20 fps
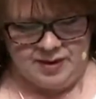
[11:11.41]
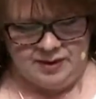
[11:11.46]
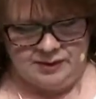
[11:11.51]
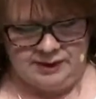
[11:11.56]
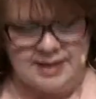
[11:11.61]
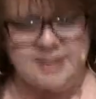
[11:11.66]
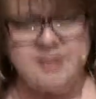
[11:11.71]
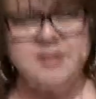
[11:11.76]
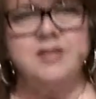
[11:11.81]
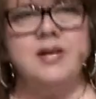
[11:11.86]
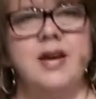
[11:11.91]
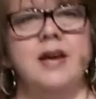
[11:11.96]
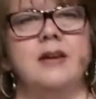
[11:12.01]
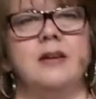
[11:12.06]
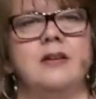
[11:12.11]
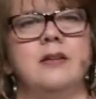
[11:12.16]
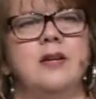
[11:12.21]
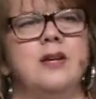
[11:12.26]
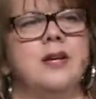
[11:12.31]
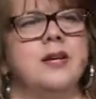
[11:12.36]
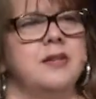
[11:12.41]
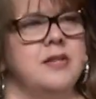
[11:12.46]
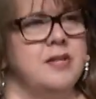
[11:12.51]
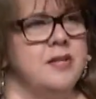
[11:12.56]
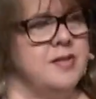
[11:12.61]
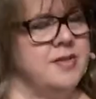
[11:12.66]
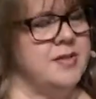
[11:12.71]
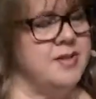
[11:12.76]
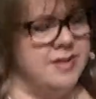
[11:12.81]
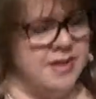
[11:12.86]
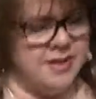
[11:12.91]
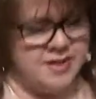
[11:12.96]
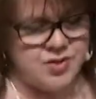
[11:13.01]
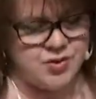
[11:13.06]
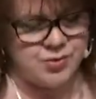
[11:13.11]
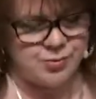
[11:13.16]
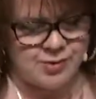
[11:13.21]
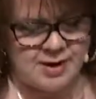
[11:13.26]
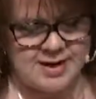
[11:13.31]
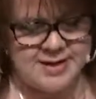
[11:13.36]
Let's take a look at these six
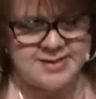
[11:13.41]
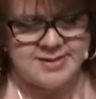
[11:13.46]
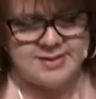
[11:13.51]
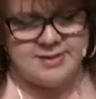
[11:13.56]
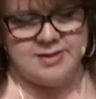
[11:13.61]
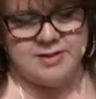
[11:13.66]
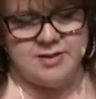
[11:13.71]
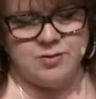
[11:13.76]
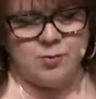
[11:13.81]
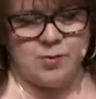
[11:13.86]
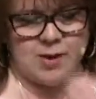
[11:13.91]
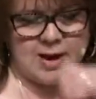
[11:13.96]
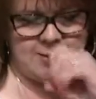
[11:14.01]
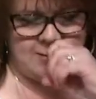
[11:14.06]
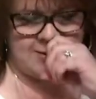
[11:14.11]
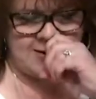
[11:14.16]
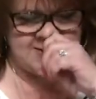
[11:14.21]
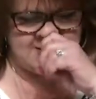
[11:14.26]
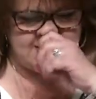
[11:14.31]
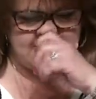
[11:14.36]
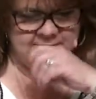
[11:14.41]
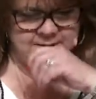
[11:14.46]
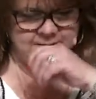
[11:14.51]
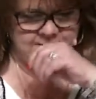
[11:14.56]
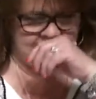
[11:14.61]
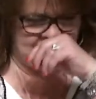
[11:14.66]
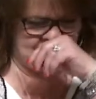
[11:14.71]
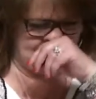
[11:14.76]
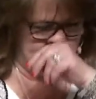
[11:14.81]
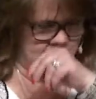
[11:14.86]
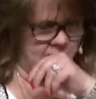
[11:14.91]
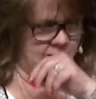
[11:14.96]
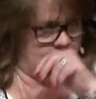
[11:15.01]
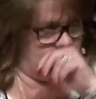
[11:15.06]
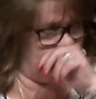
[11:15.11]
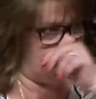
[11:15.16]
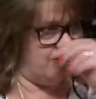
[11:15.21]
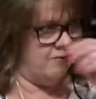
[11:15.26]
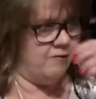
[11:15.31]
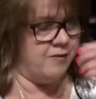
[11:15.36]
reasons why rest days are
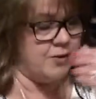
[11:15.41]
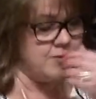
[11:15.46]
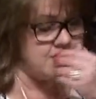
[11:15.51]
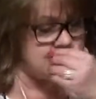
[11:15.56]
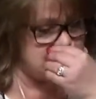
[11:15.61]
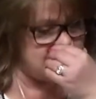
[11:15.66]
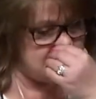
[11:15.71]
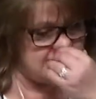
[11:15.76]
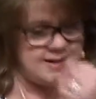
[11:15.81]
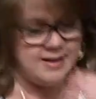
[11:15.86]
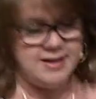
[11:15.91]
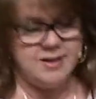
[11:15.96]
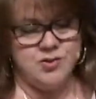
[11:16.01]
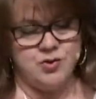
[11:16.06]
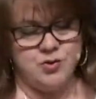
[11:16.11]
important. First thing is